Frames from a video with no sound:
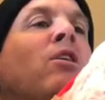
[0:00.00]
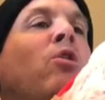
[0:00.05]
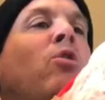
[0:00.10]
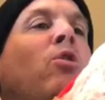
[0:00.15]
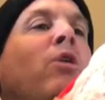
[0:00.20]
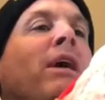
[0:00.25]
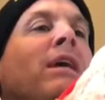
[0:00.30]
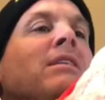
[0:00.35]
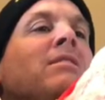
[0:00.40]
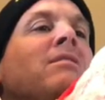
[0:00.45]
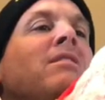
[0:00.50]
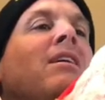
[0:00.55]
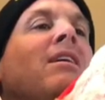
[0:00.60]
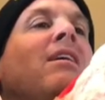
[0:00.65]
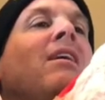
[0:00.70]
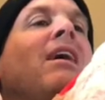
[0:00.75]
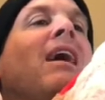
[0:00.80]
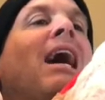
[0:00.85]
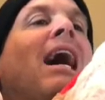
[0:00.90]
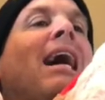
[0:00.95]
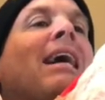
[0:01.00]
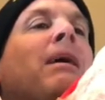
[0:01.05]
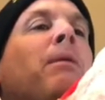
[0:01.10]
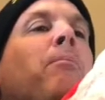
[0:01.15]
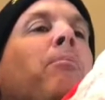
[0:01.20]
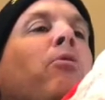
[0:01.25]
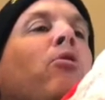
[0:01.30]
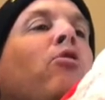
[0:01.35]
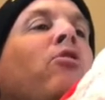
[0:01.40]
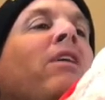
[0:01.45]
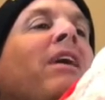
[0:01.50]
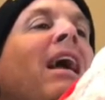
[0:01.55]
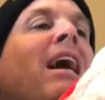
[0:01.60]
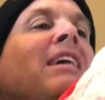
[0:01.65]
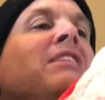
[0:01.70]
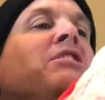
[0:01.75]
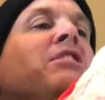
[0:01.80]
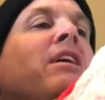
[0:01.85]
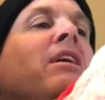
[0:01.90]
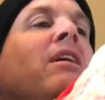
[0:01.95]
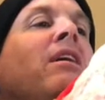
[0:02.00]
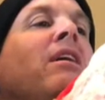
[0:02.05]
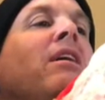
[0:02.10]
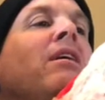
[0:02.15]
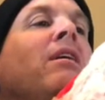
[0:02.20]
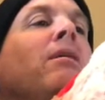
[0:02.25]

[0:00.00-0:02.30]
hoist, I can pull the engine,